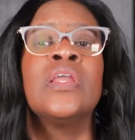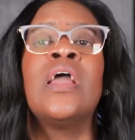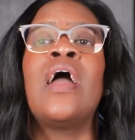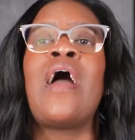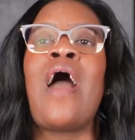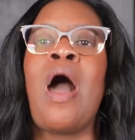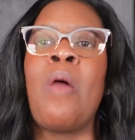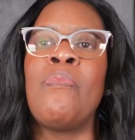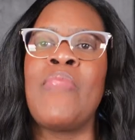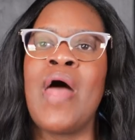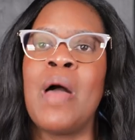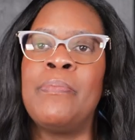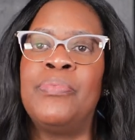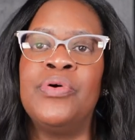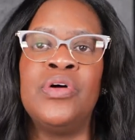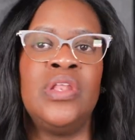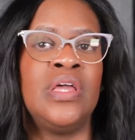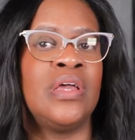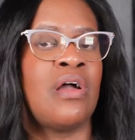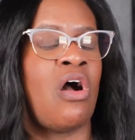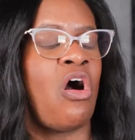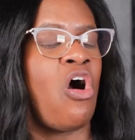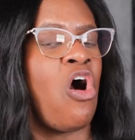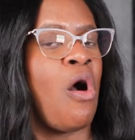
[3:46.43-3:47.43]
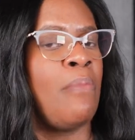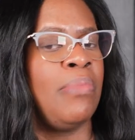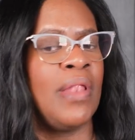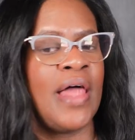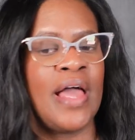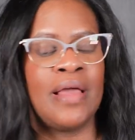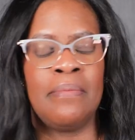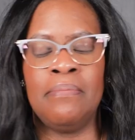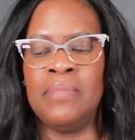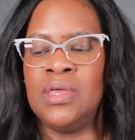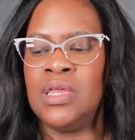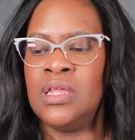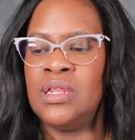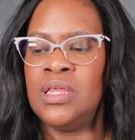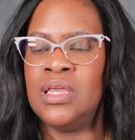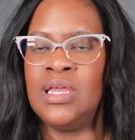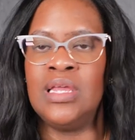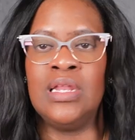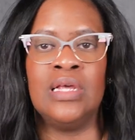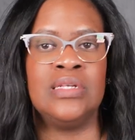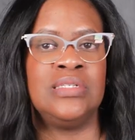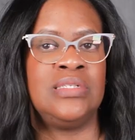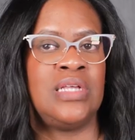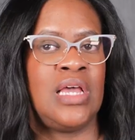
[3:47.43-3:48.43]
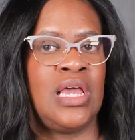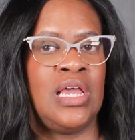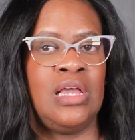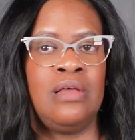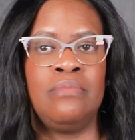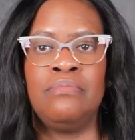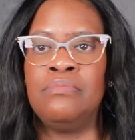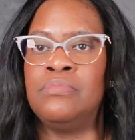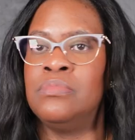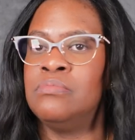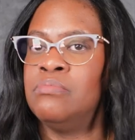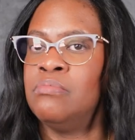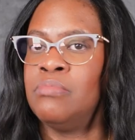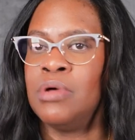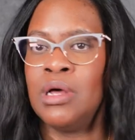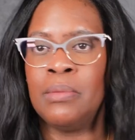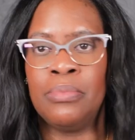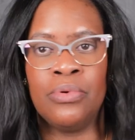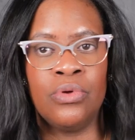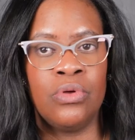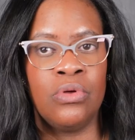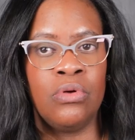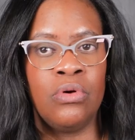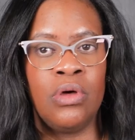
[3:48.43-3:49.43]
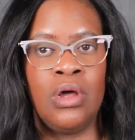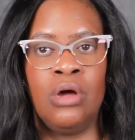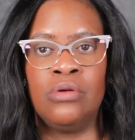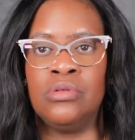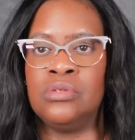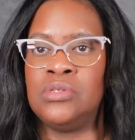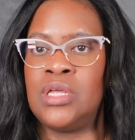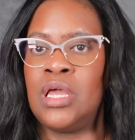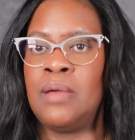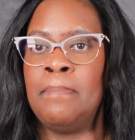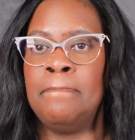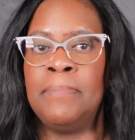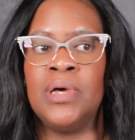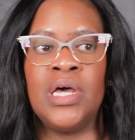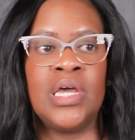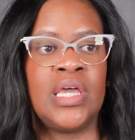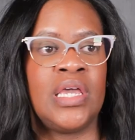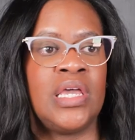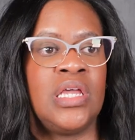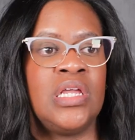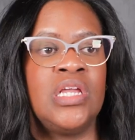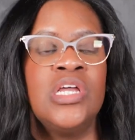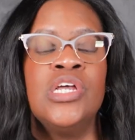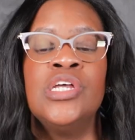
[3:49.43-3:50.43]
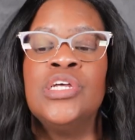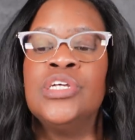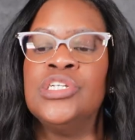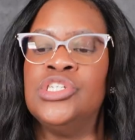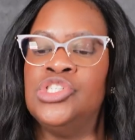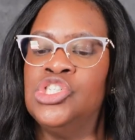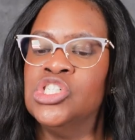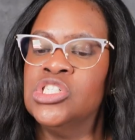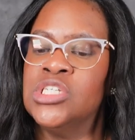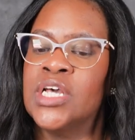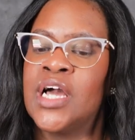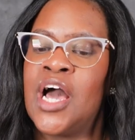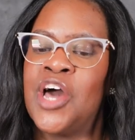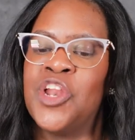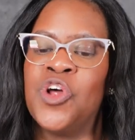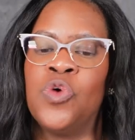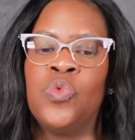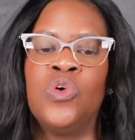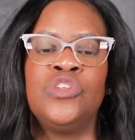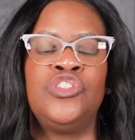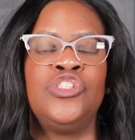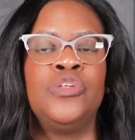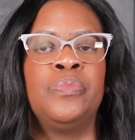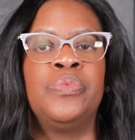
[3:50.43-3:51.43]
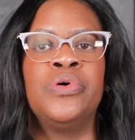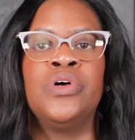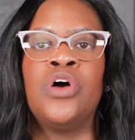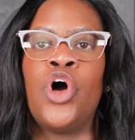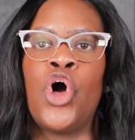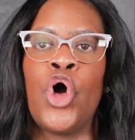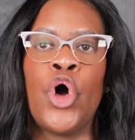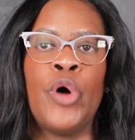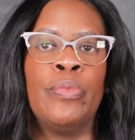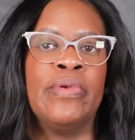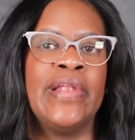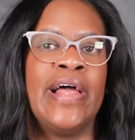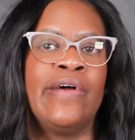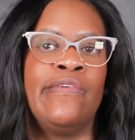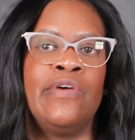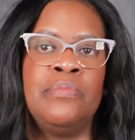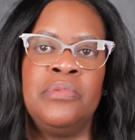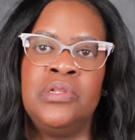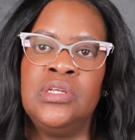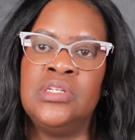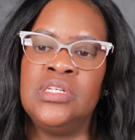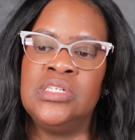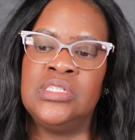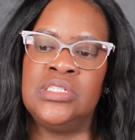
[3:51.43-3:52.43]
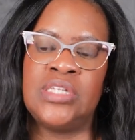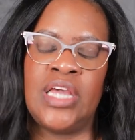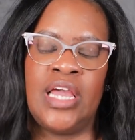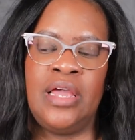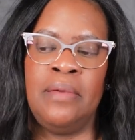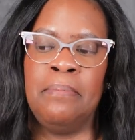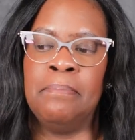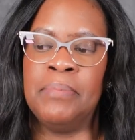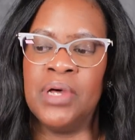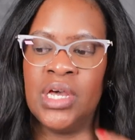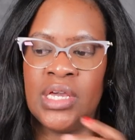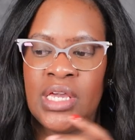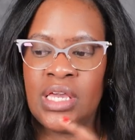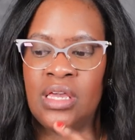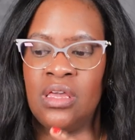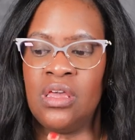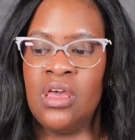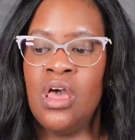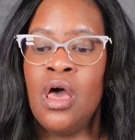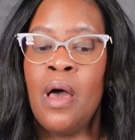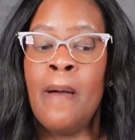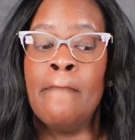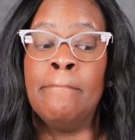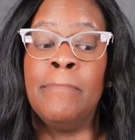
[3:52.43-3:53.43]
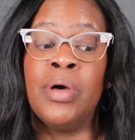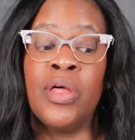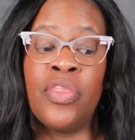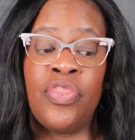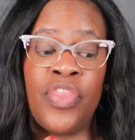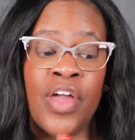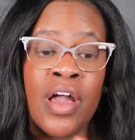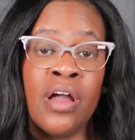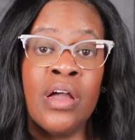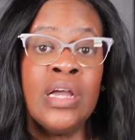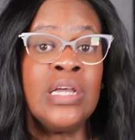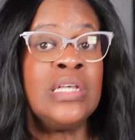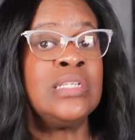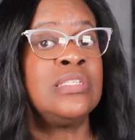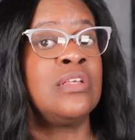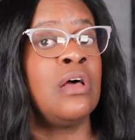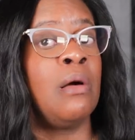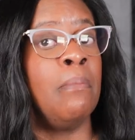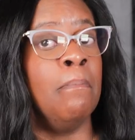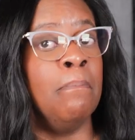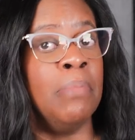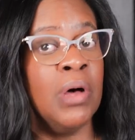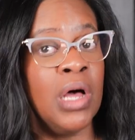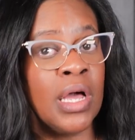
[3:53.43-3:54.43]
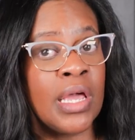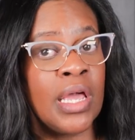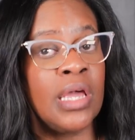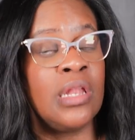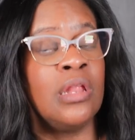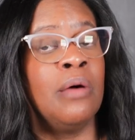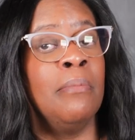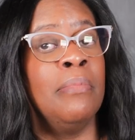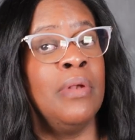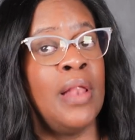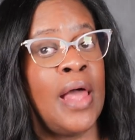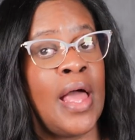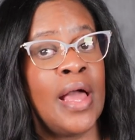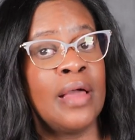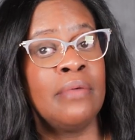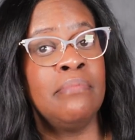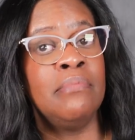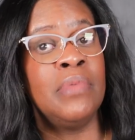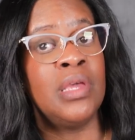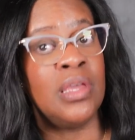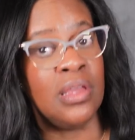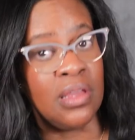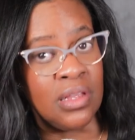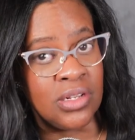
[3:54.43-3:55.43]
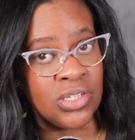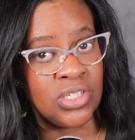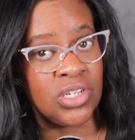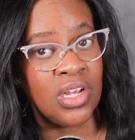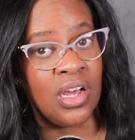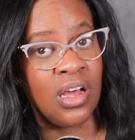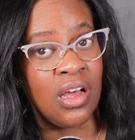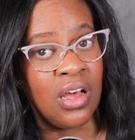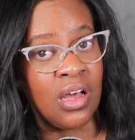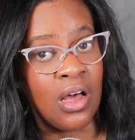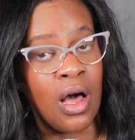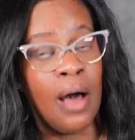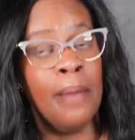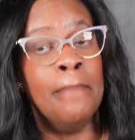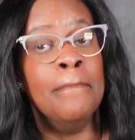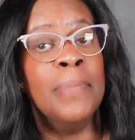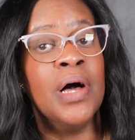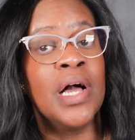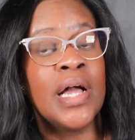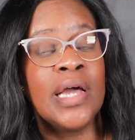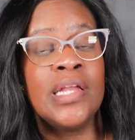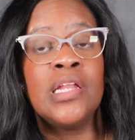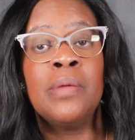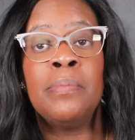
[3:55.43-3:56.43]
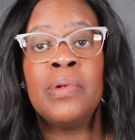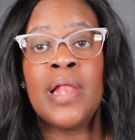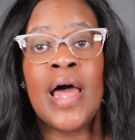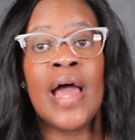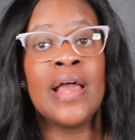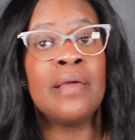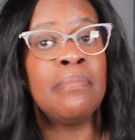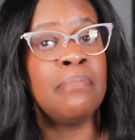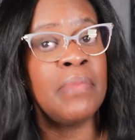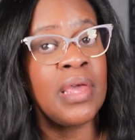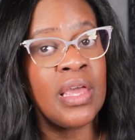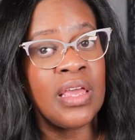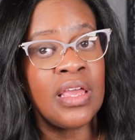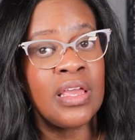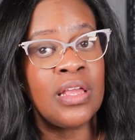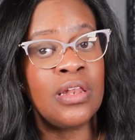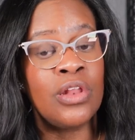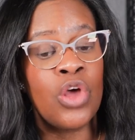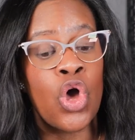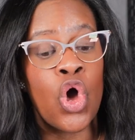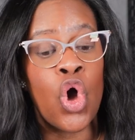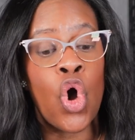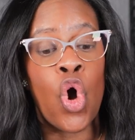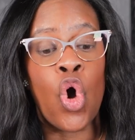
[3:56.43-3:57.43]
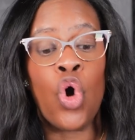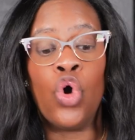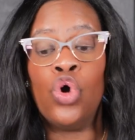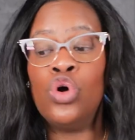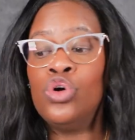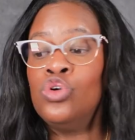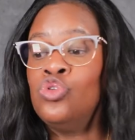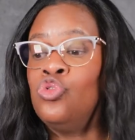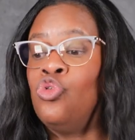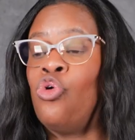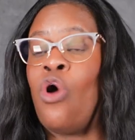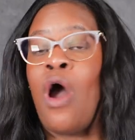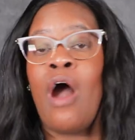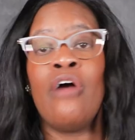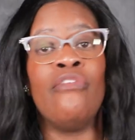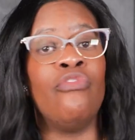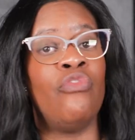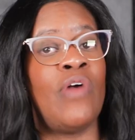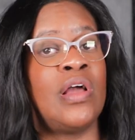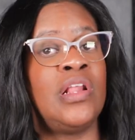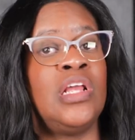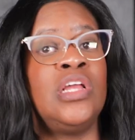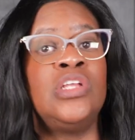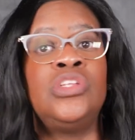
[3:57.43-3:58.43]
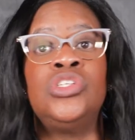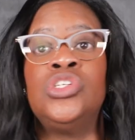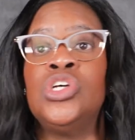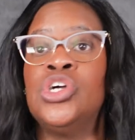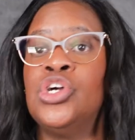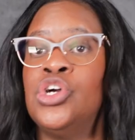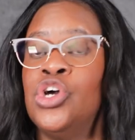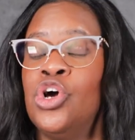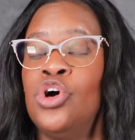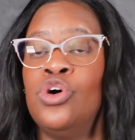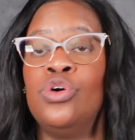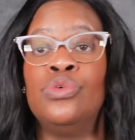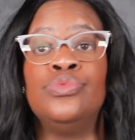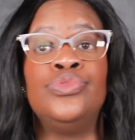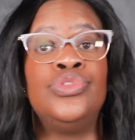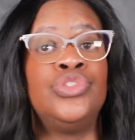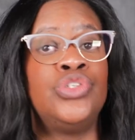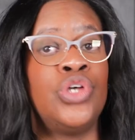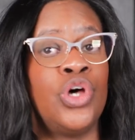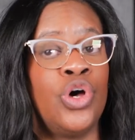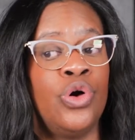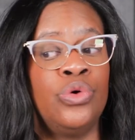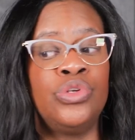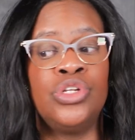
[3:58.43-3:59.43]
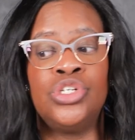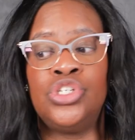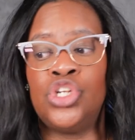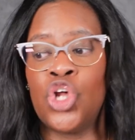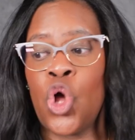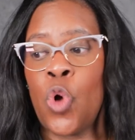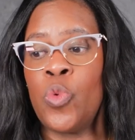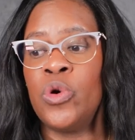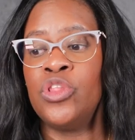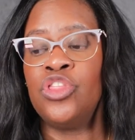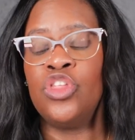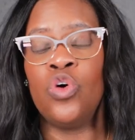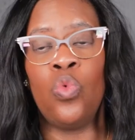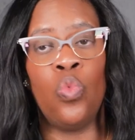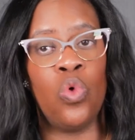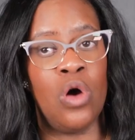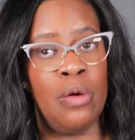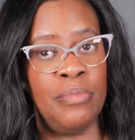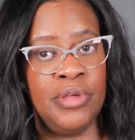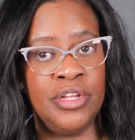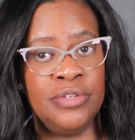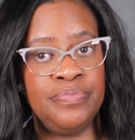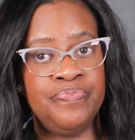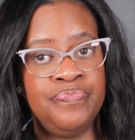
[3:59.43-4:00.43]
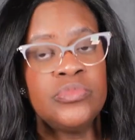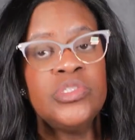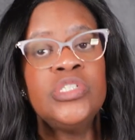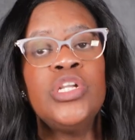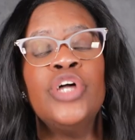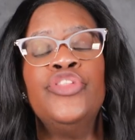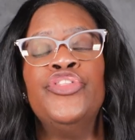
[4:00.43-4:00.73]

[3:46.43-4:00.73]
I'm not putting all black men in the same bubble or the same bucket, just like I don't want you to put all black women in the same bucket. But there is a bucket of black men, child, a bucket of black men who are ready to go toe to toe with a woman.